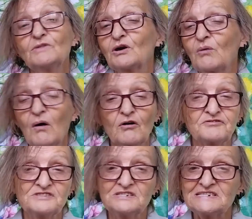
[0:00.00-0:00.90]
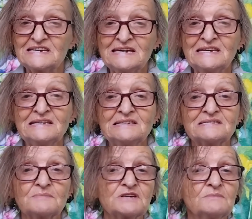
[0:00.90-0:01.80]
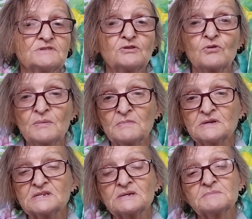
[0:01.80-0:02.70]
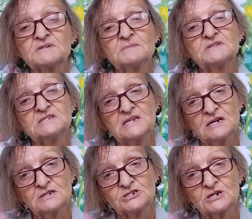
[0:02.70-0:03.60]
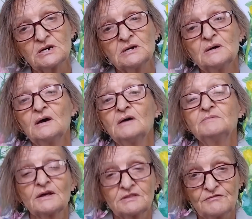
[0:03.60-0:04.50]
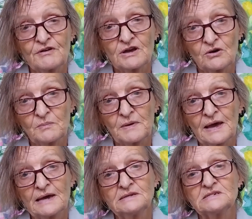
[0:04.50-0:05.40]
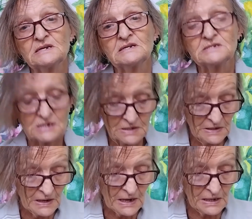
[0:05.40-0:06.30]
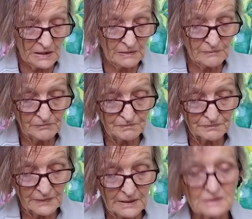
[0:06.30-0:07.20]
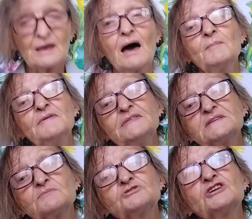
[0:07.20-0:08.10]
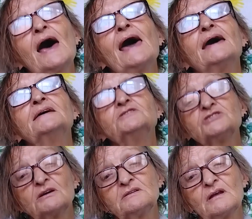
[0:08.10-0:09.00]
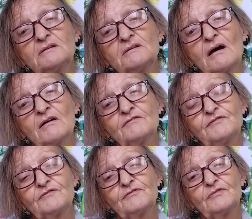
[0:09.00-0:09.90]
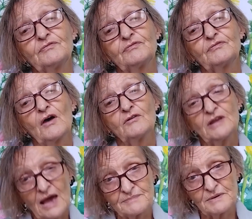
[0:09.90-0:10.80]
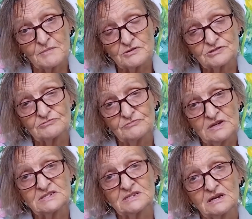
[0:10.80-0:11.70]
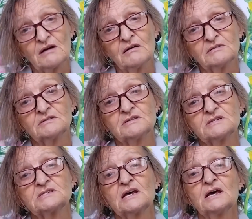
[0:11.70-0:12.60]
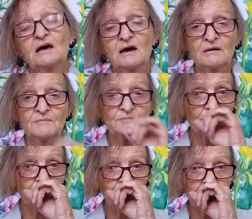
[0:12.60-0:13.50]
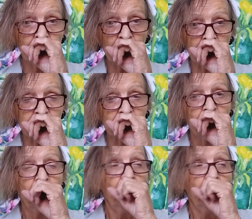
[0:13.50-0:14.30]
Quite often teas, sometimes an ointment, sometimes a tincture, nothing very complicated. This will change. I've only had my most recent gardens a few years.